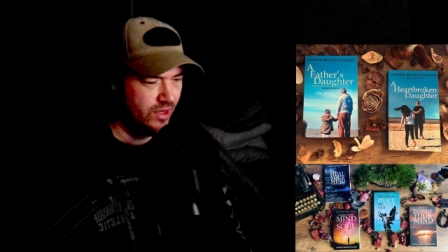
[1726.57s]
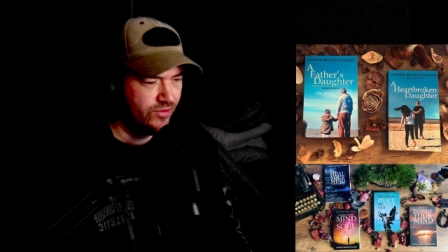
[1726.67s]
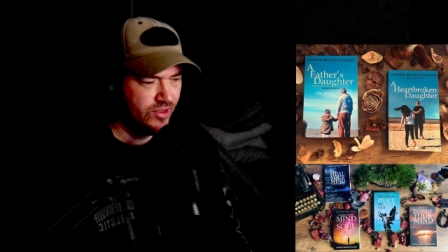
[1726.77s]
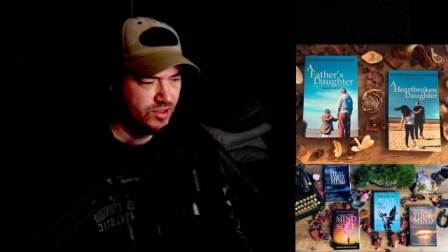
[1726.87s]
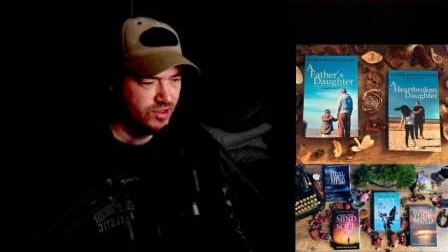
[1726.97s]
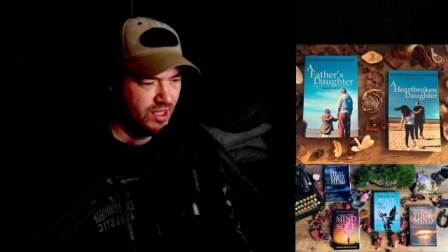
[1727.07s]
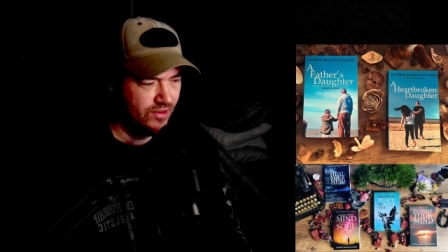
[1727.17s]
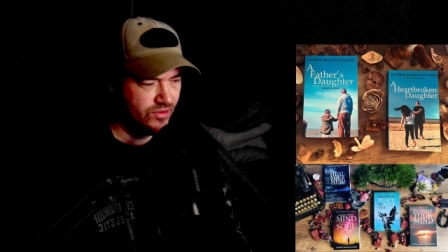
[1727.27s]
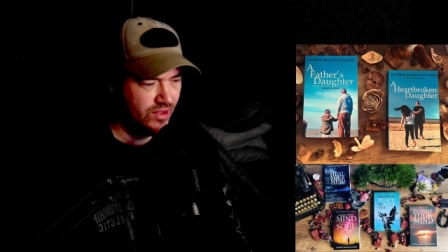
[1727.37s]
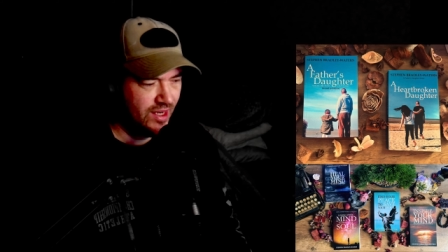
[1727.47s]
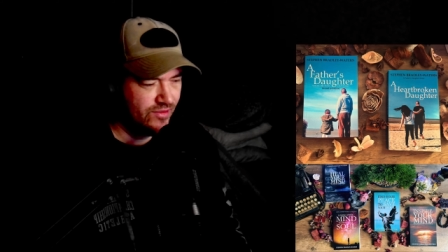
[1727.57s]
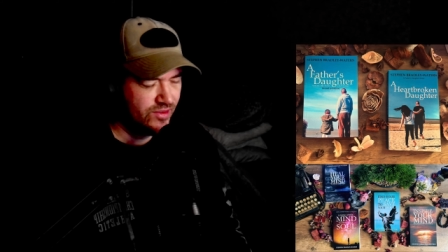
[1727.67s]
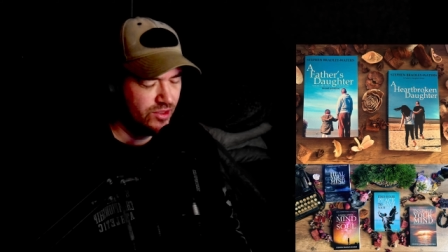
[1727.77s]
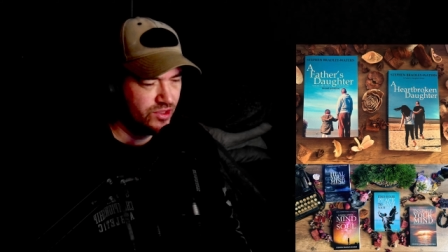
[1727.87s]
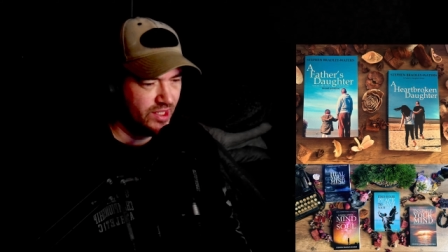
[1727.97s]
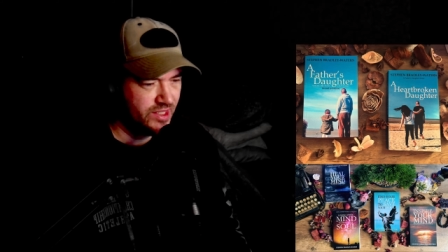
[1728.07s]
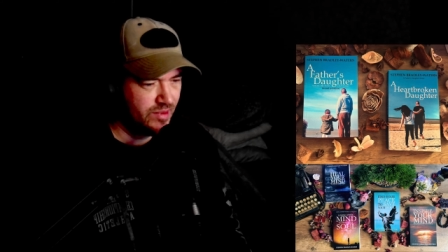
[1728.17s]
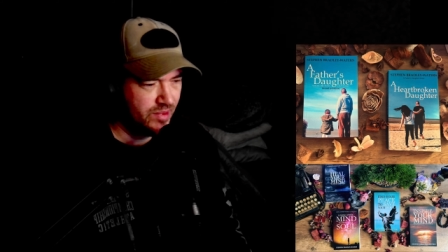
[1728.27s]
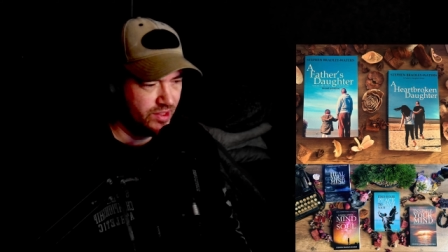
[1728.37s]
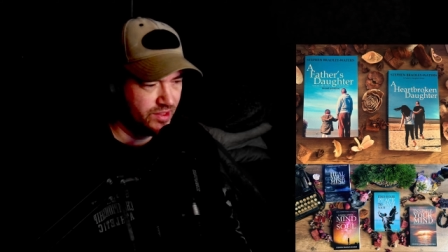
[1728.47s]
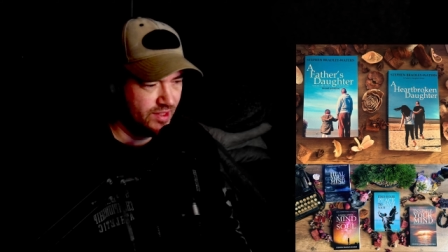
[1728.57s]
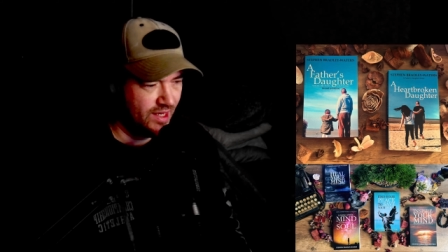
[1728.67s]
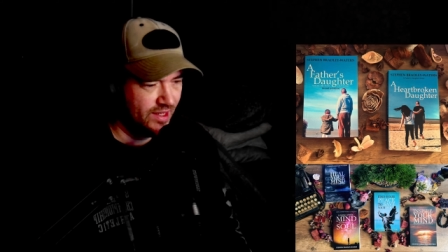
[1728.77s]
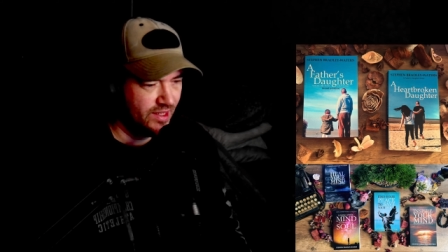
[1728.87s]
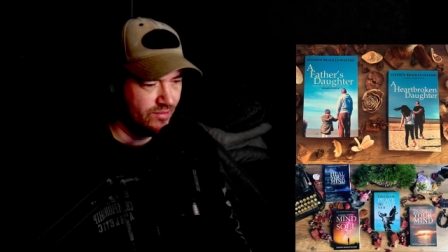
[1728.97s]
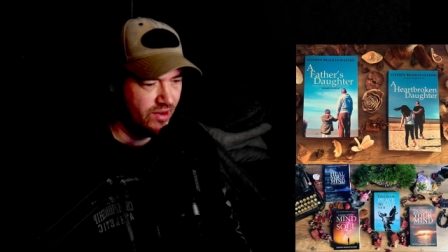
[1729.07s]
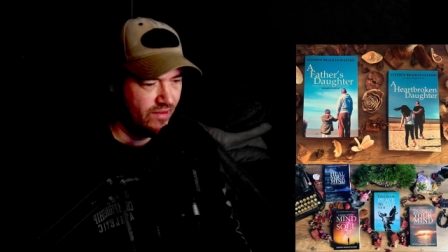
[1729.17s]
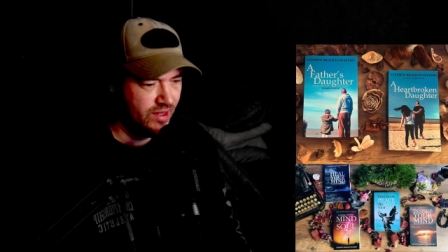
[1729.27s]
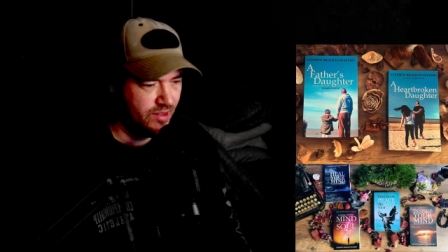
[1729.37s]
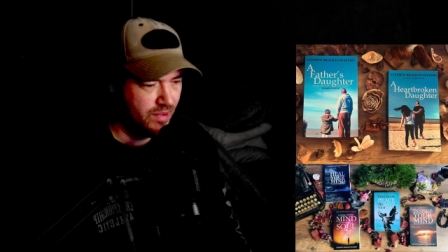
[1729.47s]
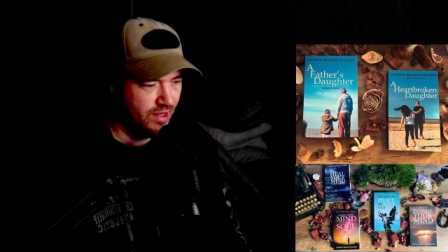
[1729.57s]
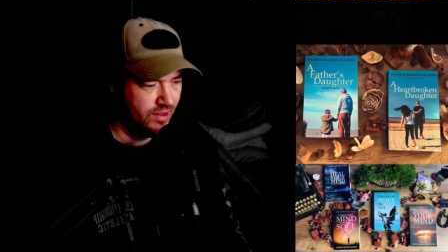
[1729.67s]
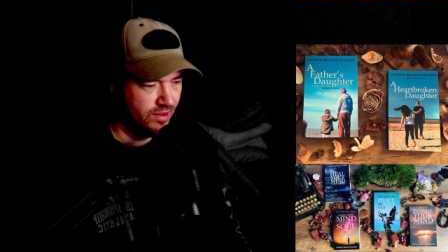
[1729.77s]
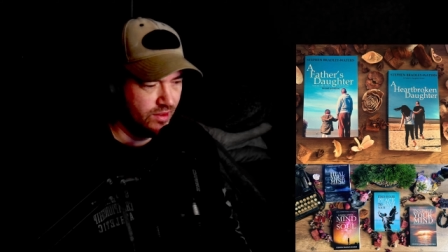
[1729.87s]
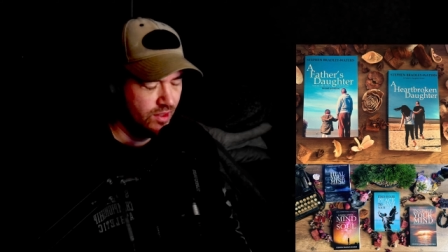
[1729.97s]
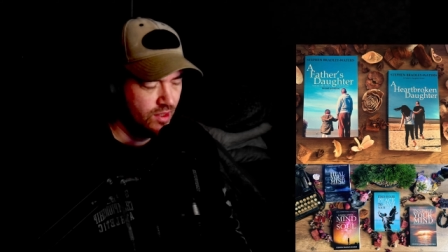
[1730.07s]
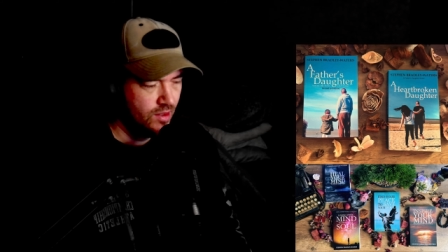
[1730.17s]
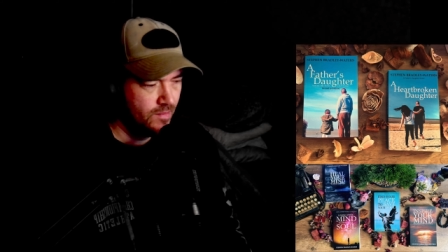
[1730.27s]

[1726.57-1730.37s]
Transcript: Like, for instance, I have, I have two sides of my personality. I'm very independent